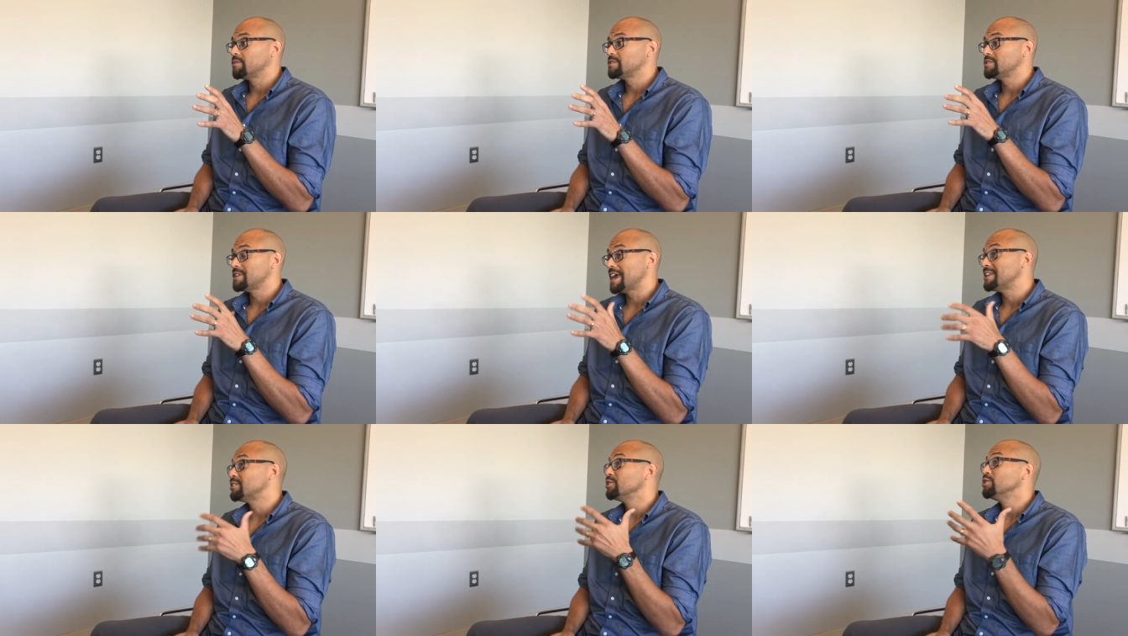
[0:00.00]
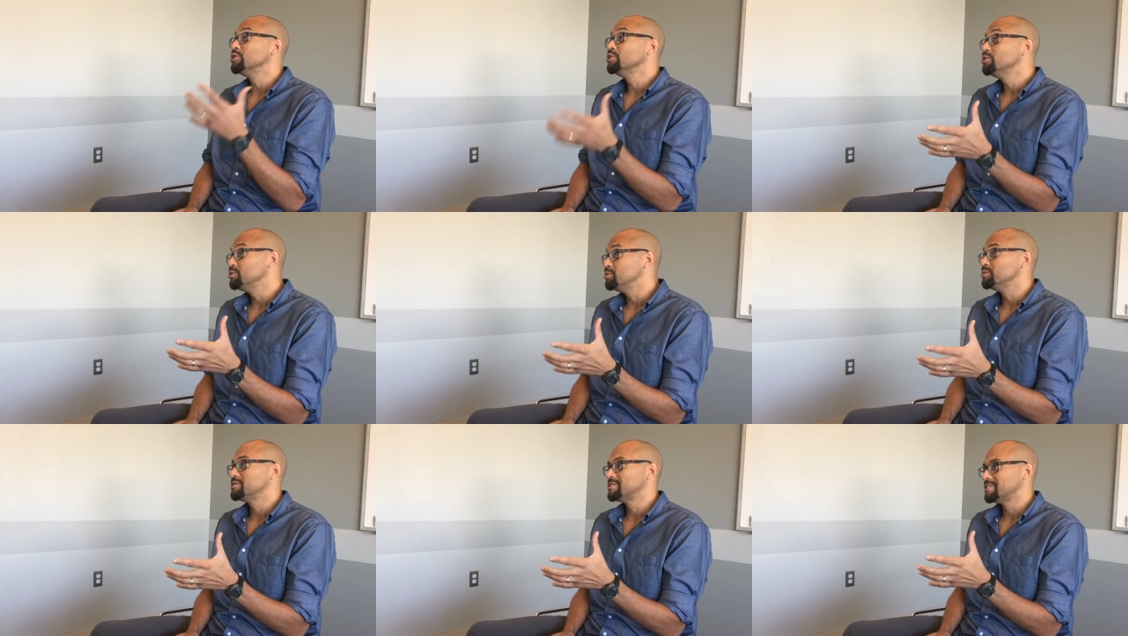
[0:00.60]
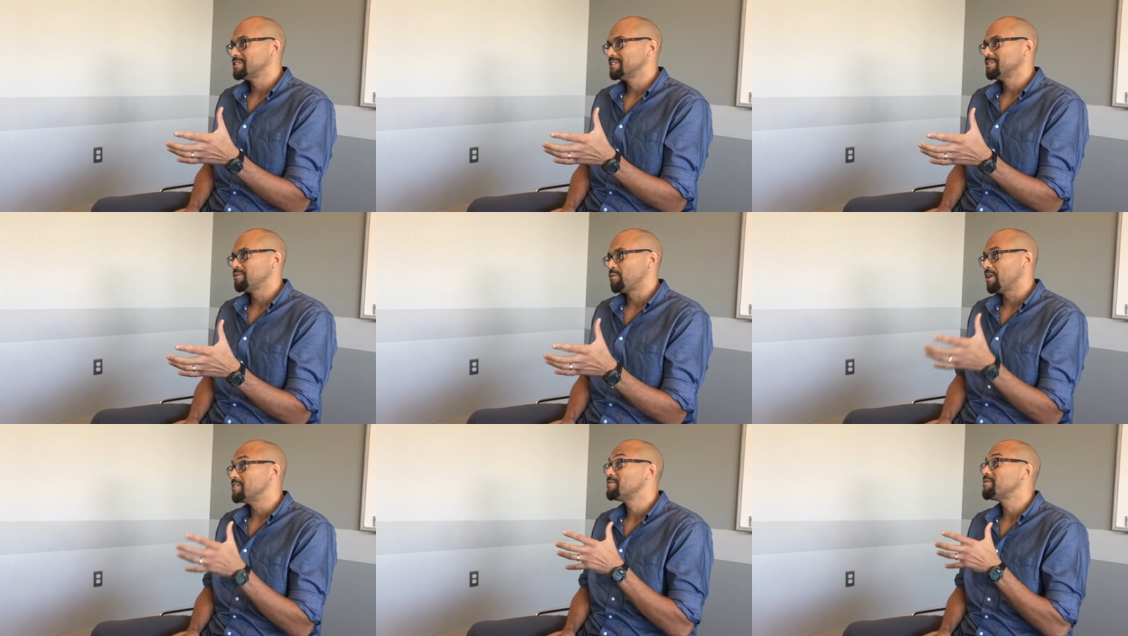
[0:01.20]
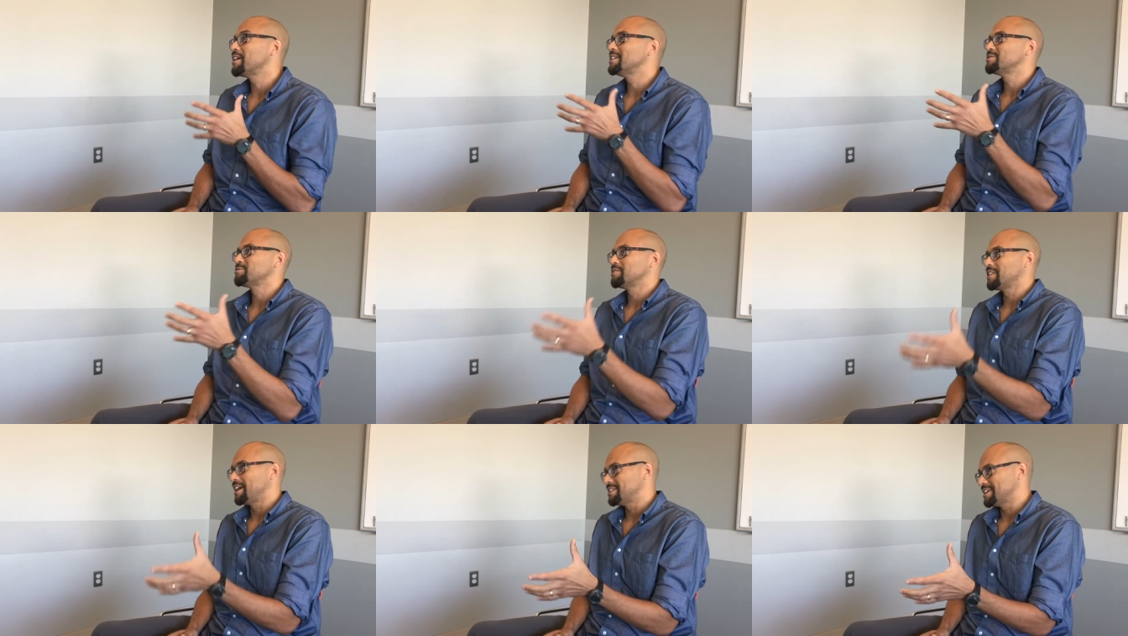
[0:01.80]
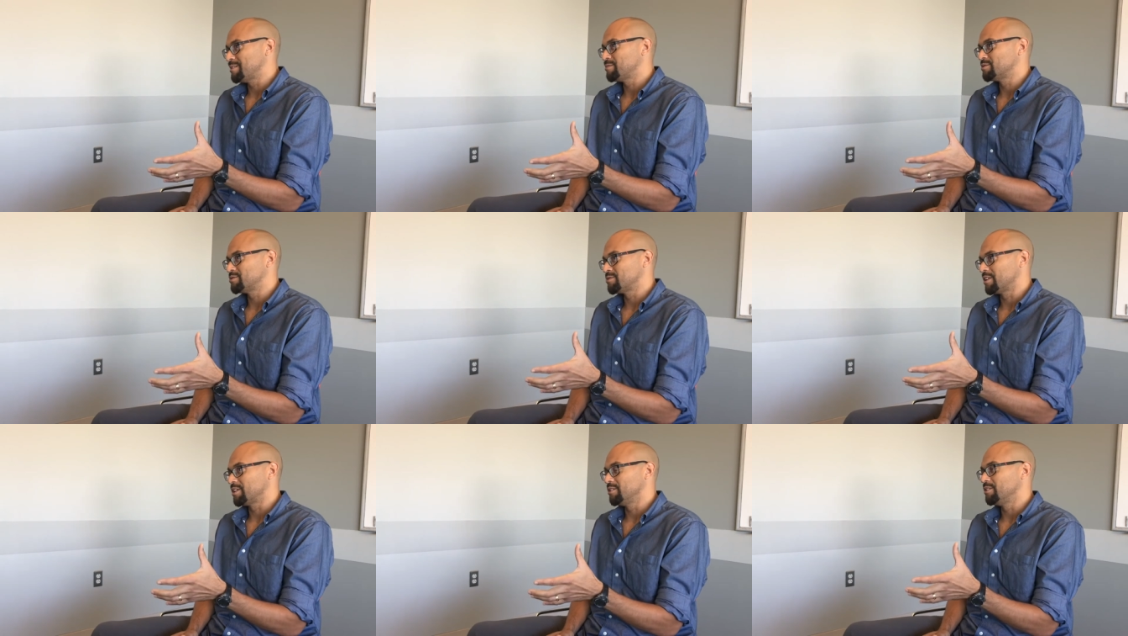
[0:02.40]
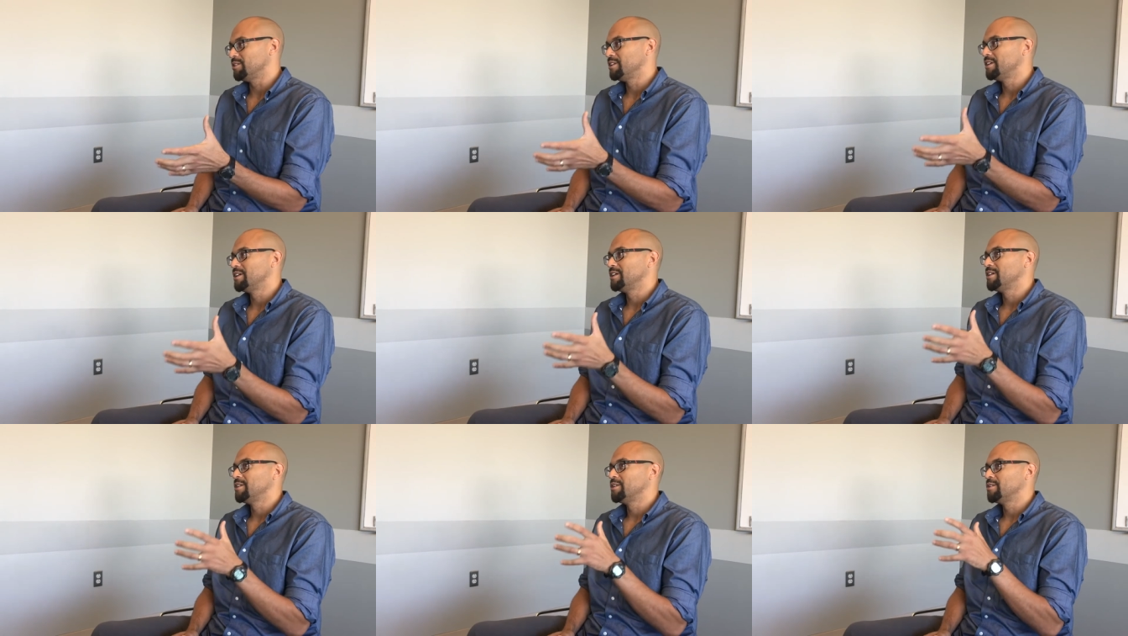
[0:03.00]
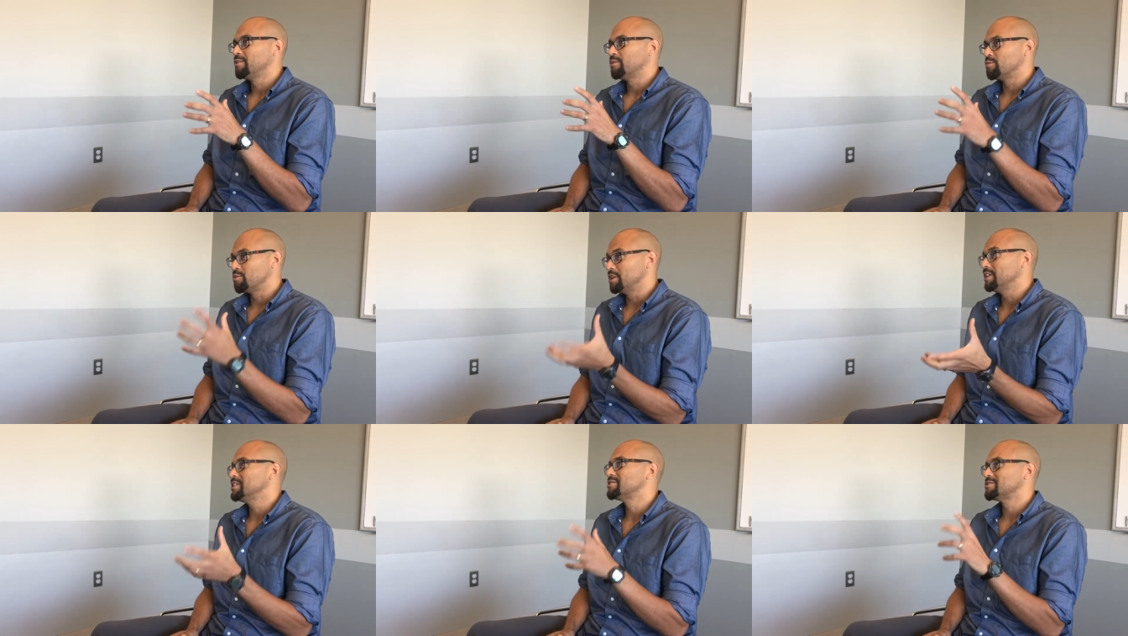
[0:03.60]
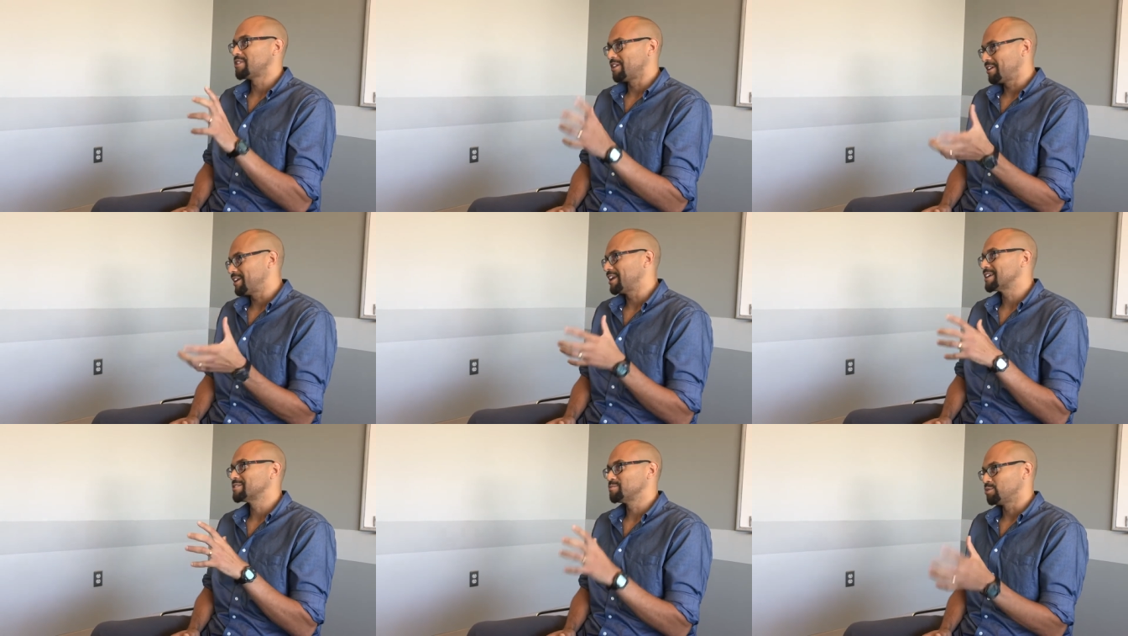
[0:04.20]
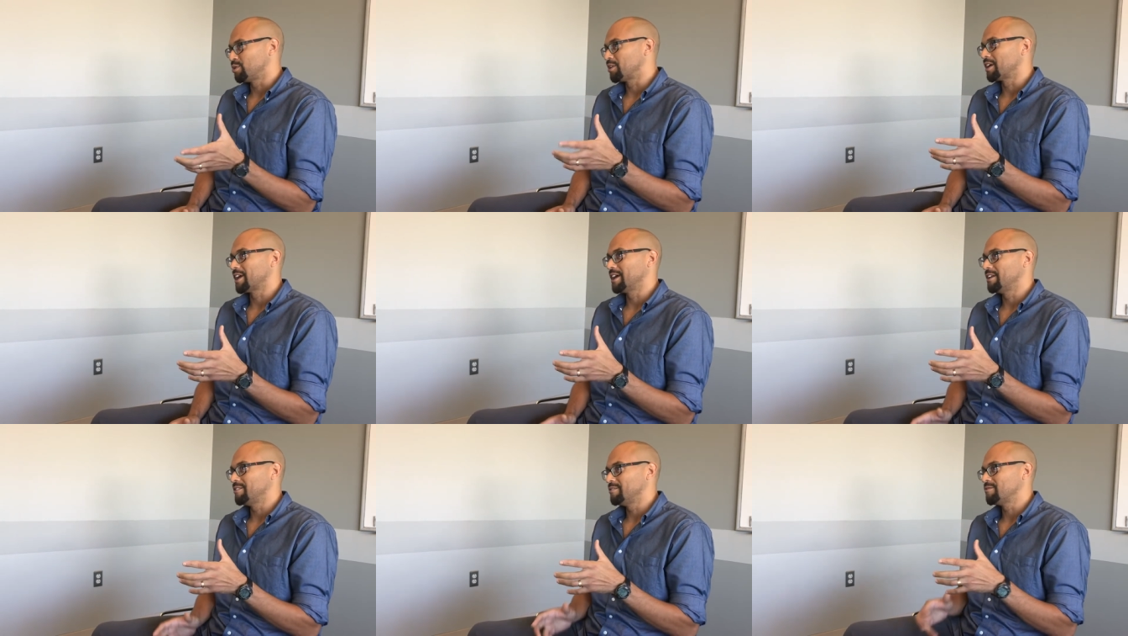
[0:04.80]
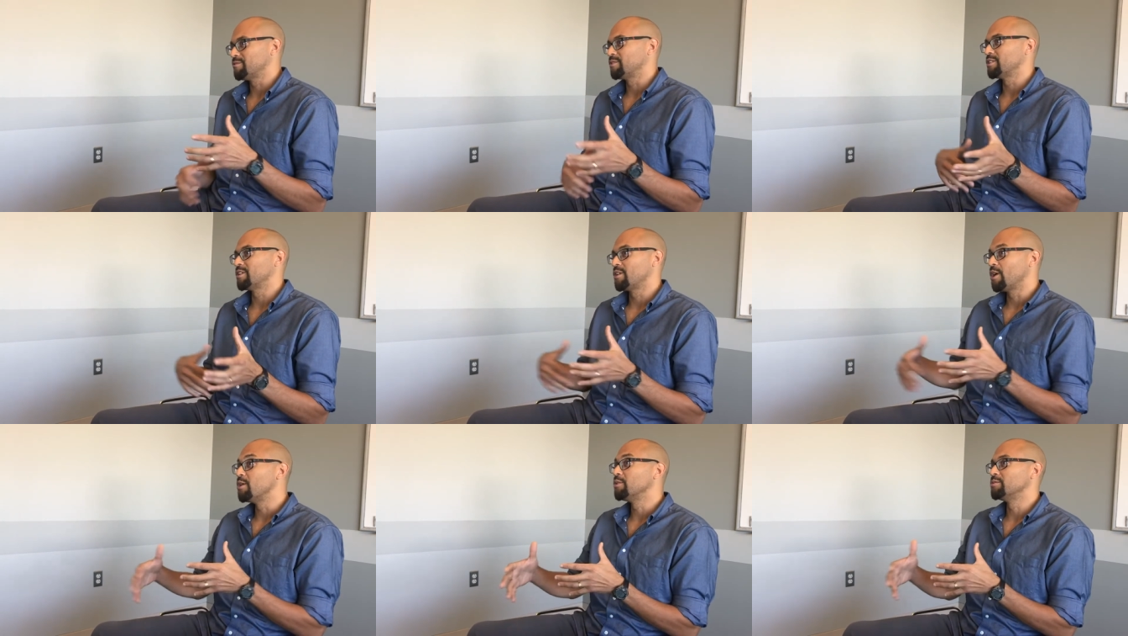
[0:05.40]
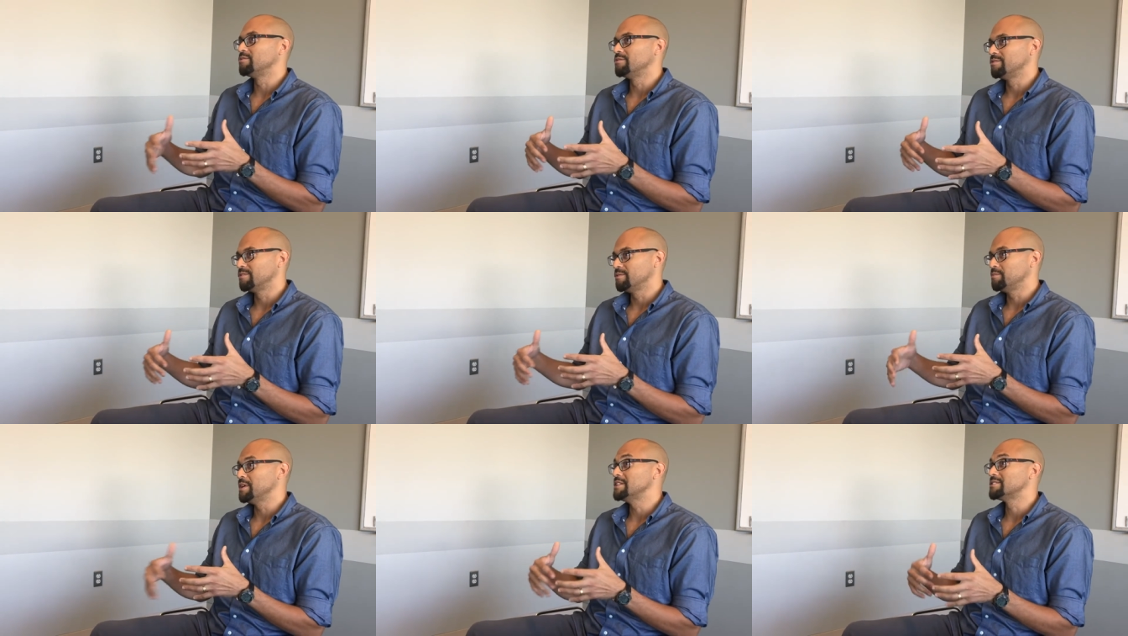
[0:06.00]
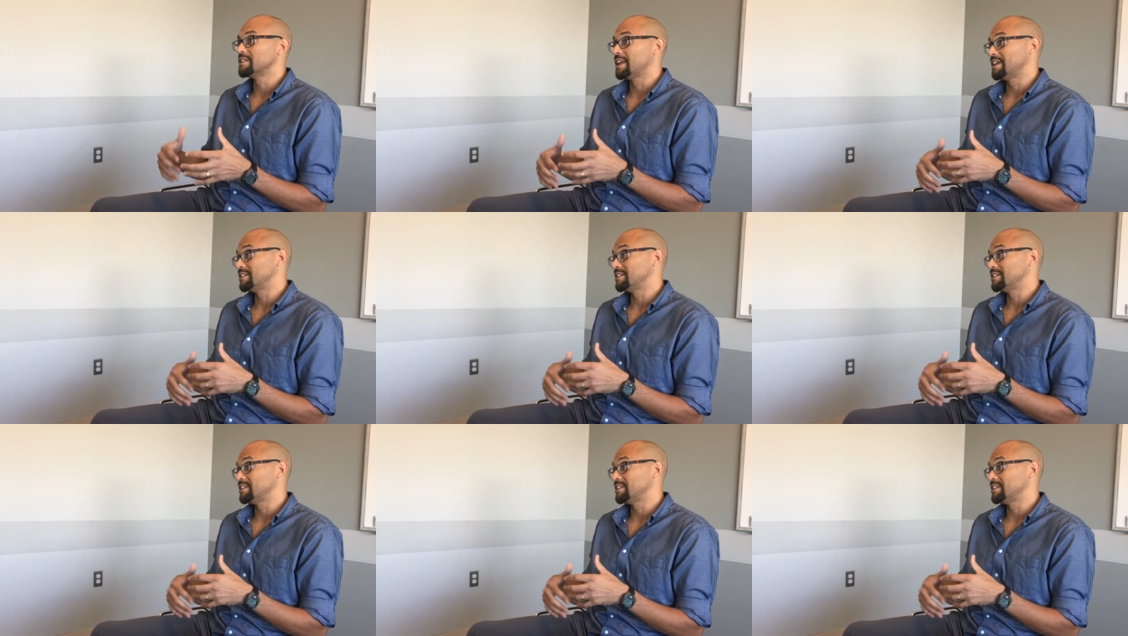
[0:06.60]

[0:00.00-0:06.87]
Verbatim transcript: stand to lose when faced with that type of struggle really started exploring it for their own means and